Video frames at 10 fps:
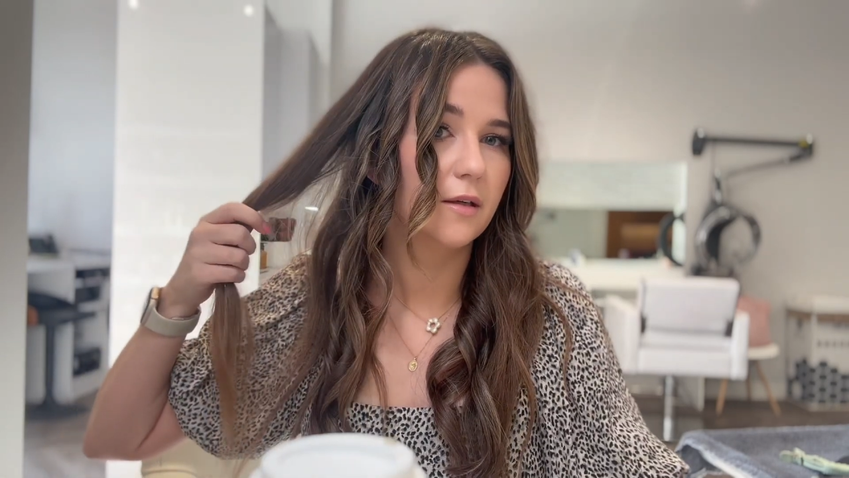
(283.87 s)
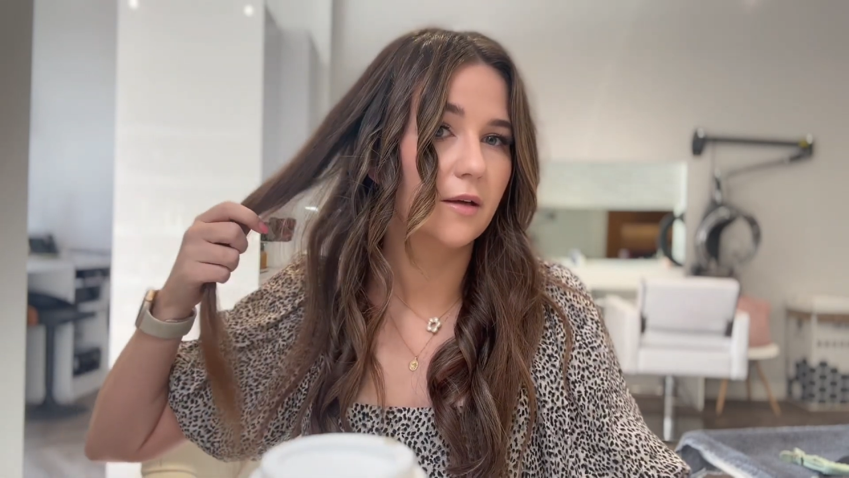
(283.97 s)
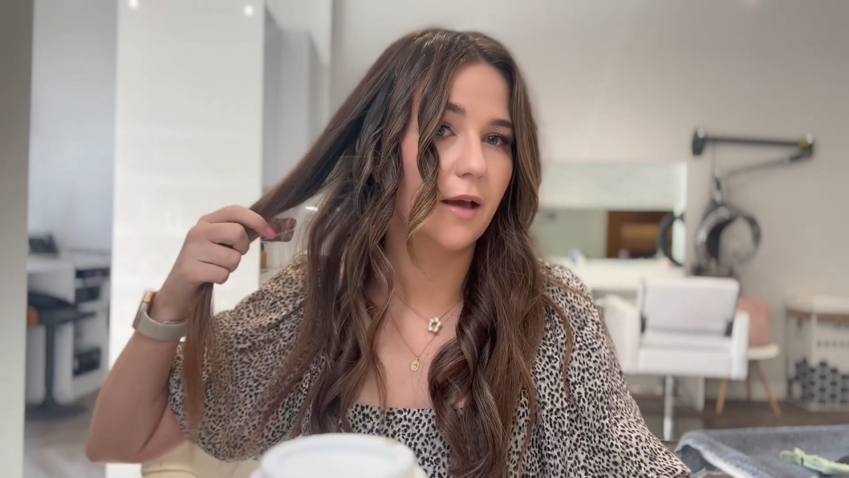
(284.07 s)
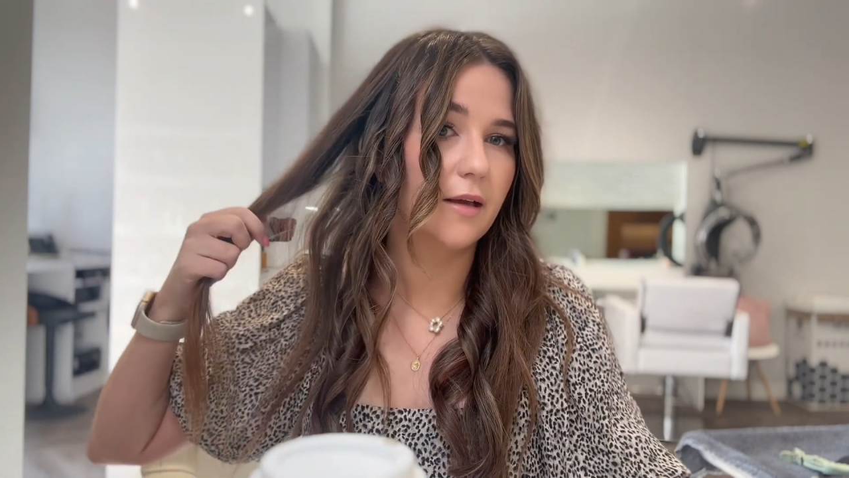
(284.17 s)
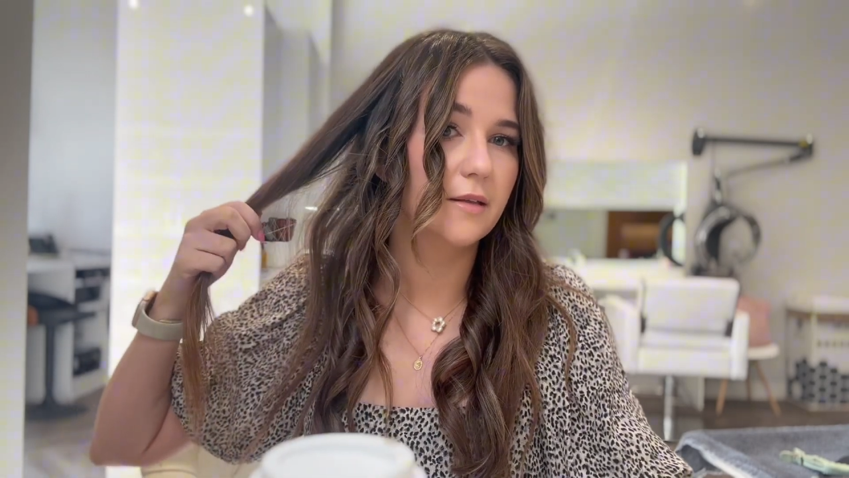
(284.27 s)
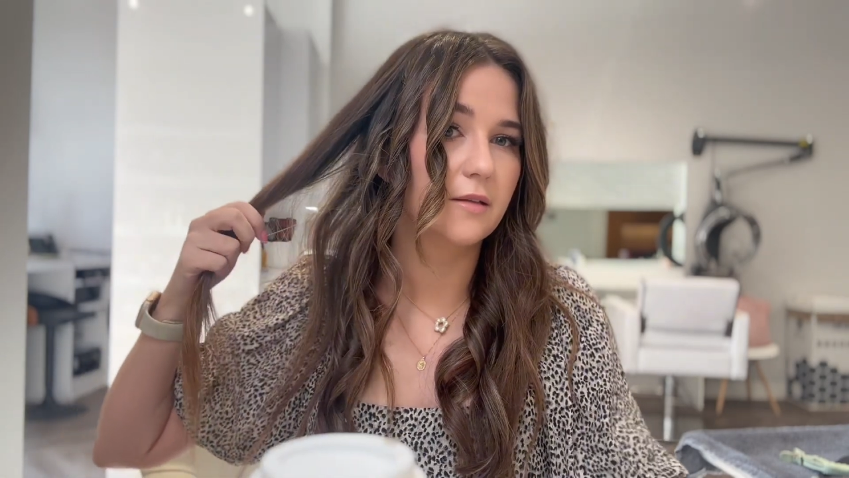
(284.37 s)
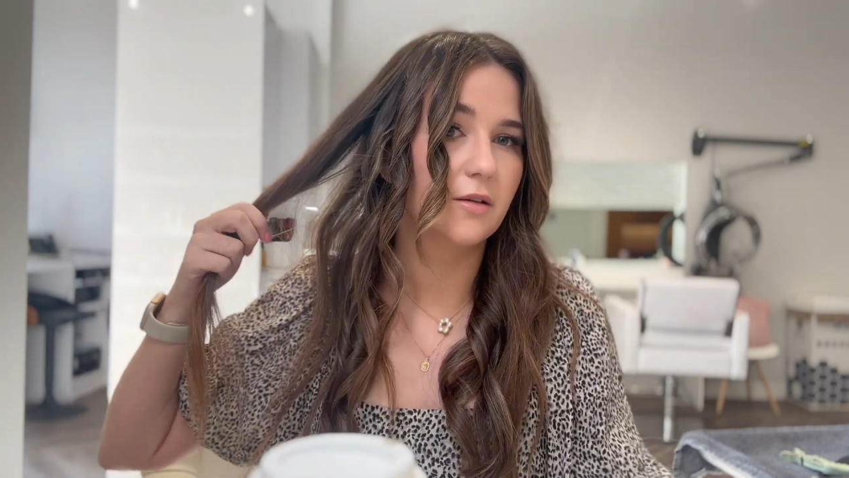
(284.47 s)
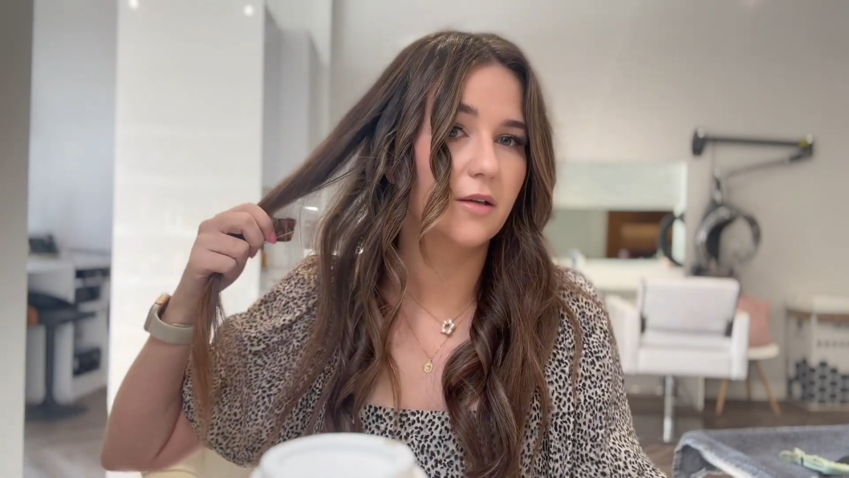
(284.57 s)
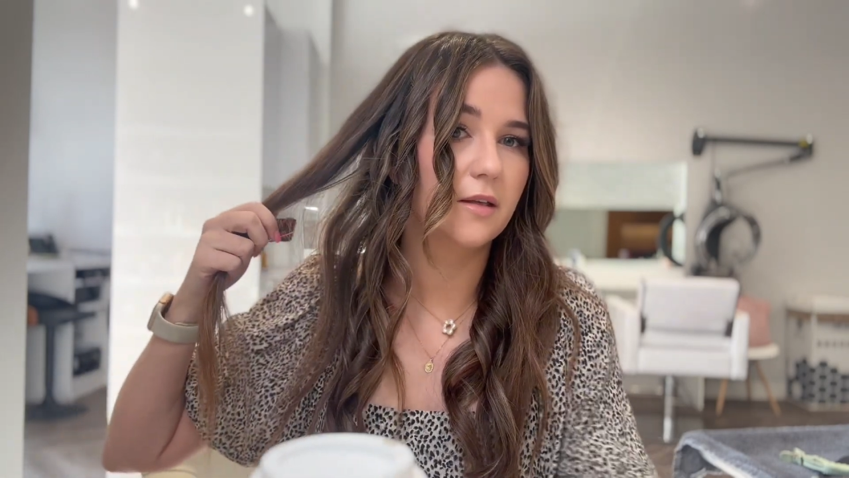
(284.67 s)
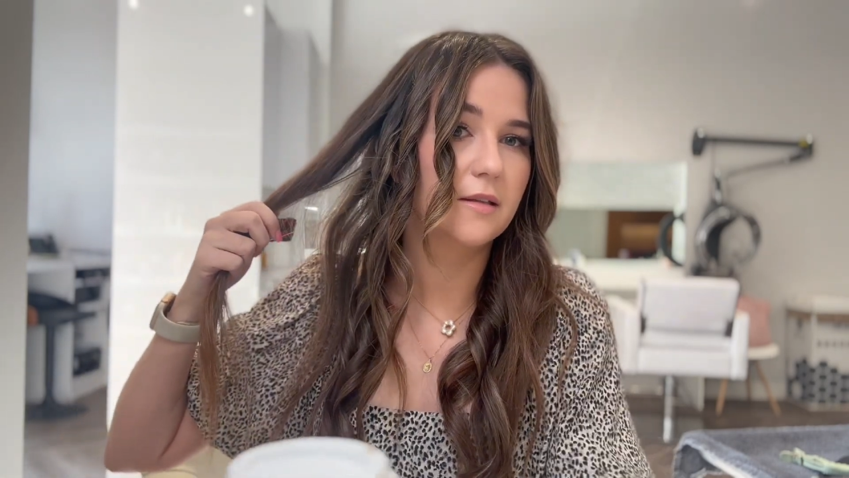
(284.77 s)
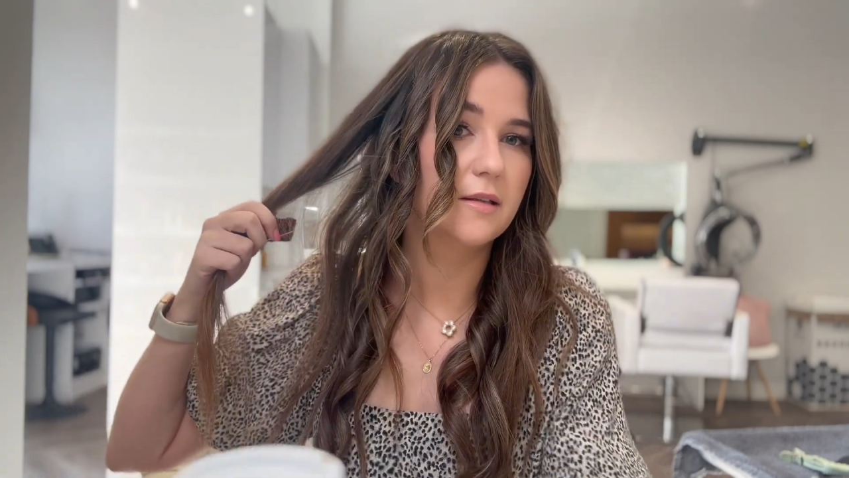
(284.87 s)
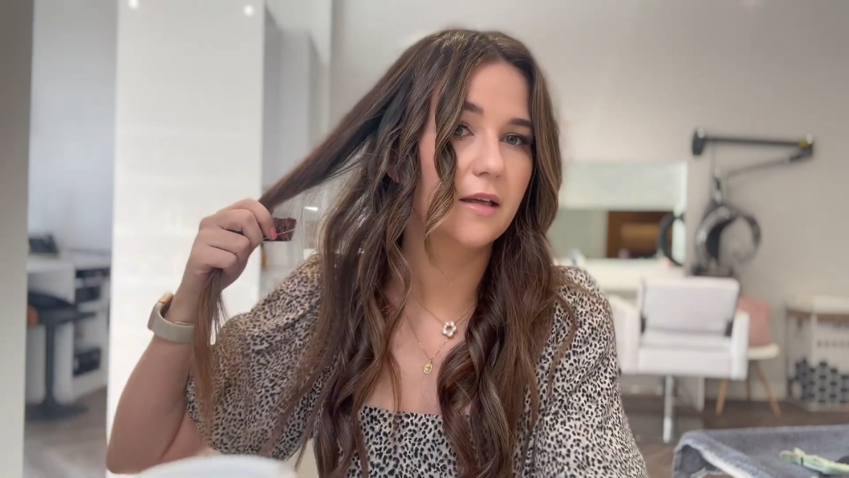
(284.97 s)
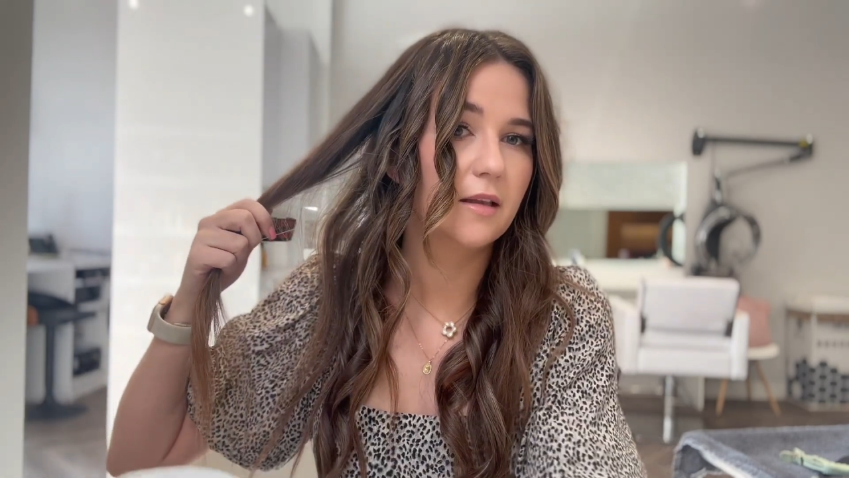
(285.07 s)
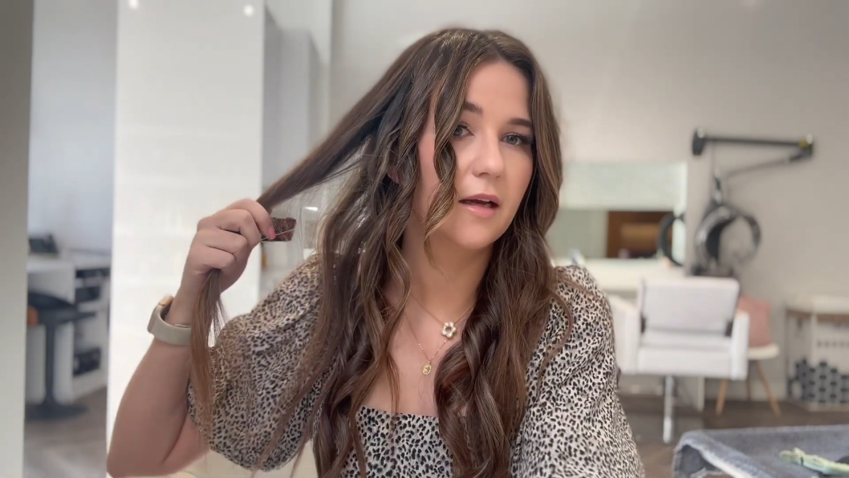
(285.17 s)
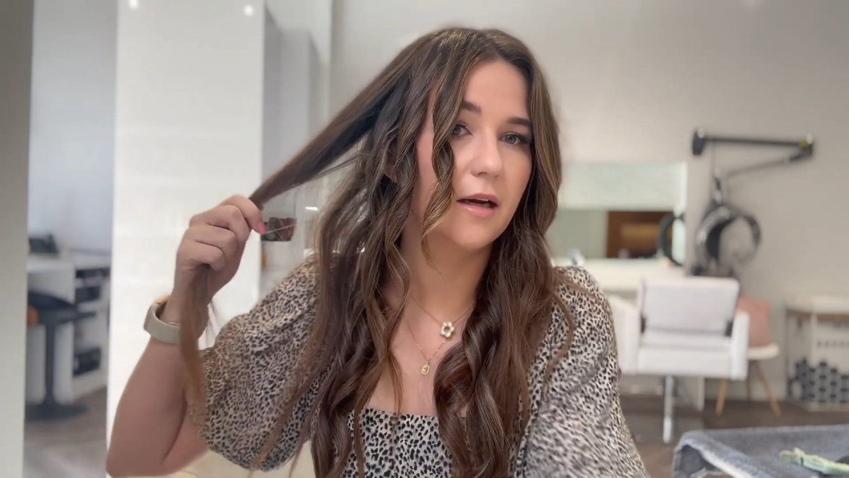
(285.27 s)
Okay, so you can
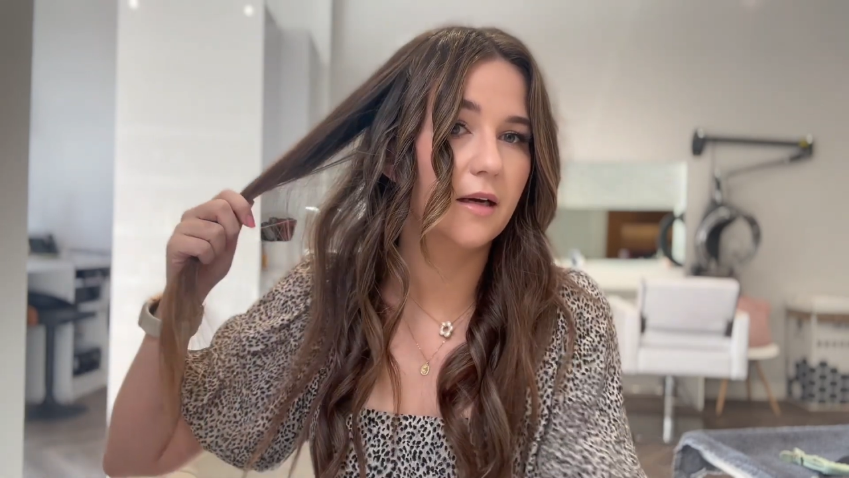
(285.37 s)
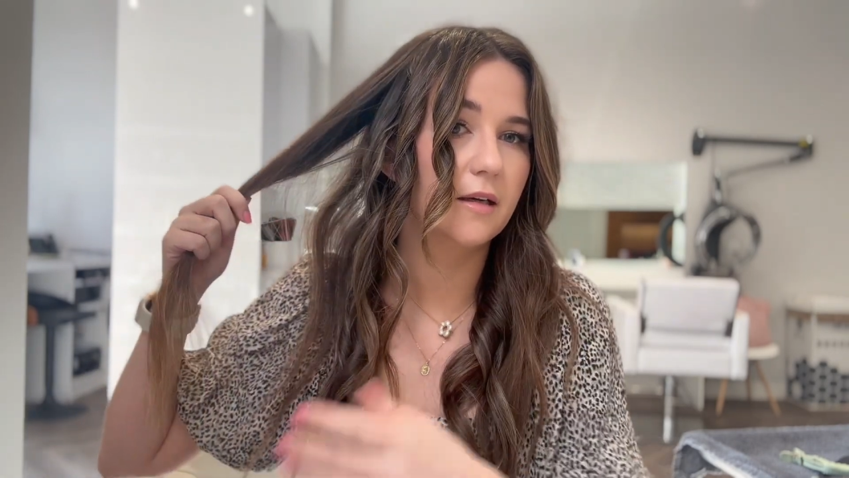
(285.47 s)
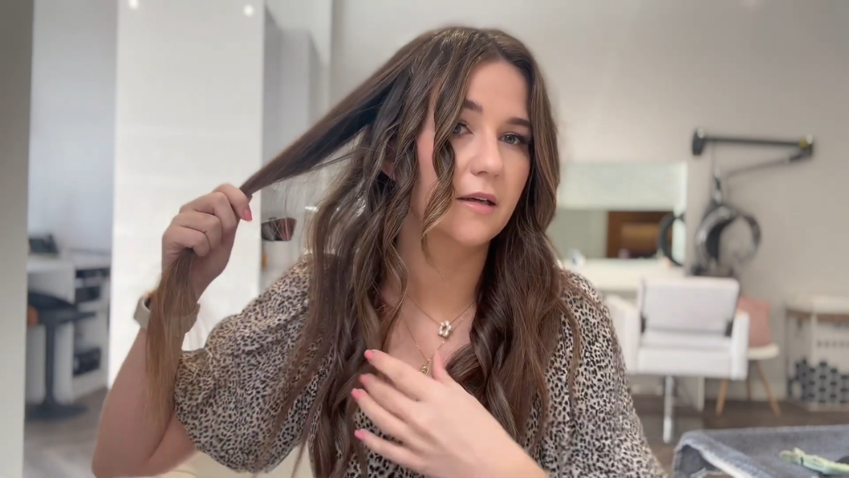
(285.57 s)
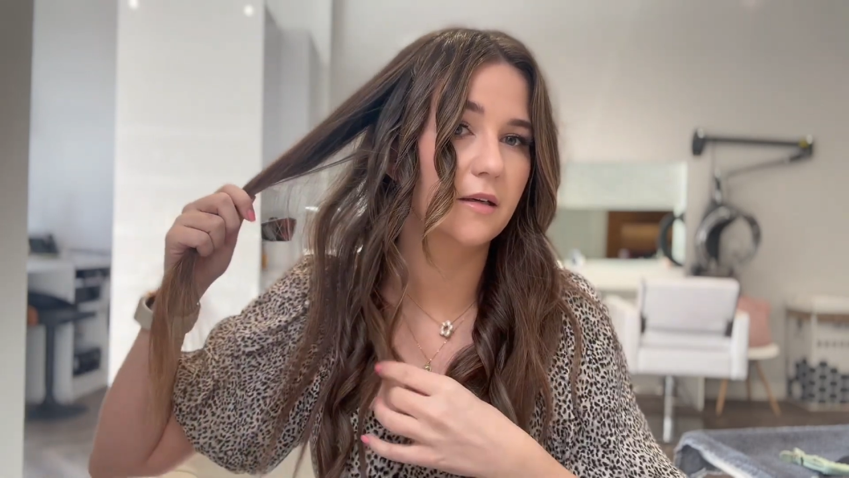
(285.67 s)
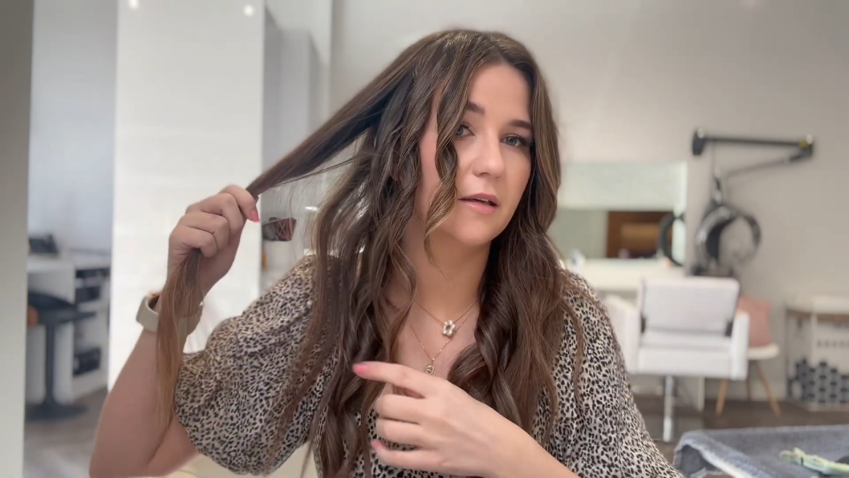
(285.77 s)
see there